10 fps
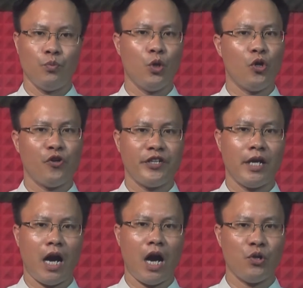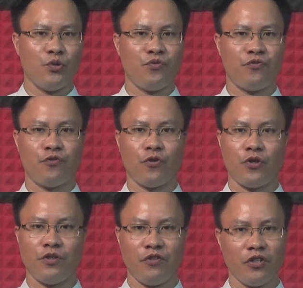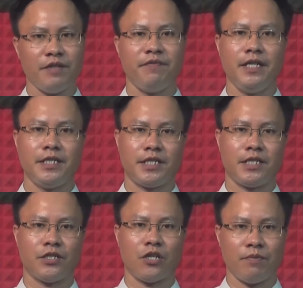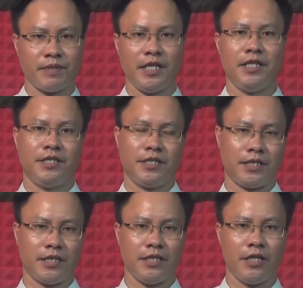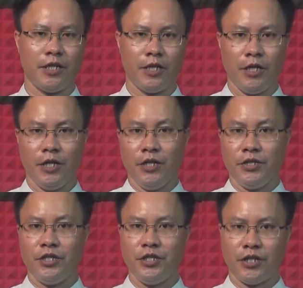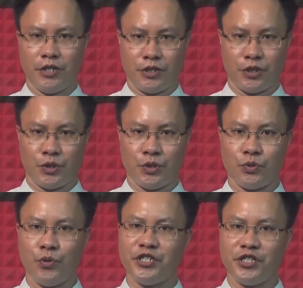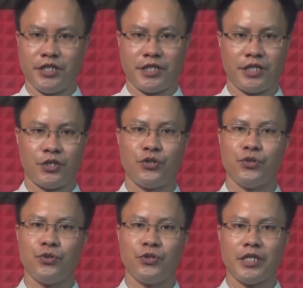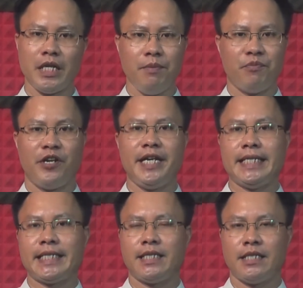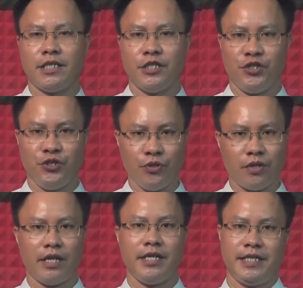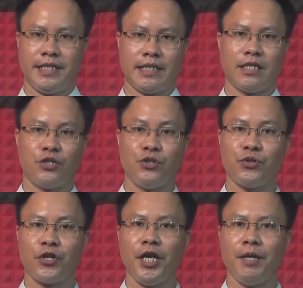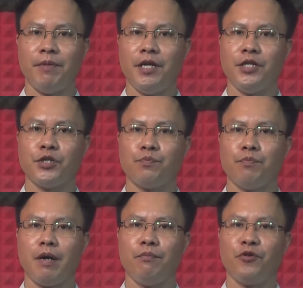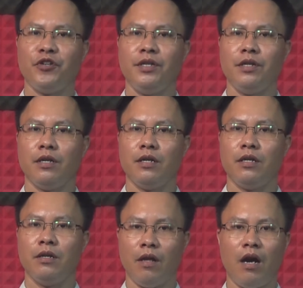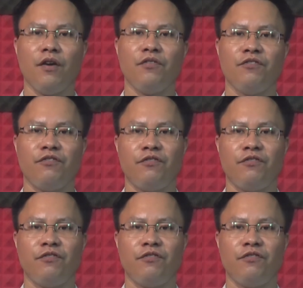poured out for the forgiveness of sins. Jesus wishes to celebrate the Eucharist to keep his memory alive.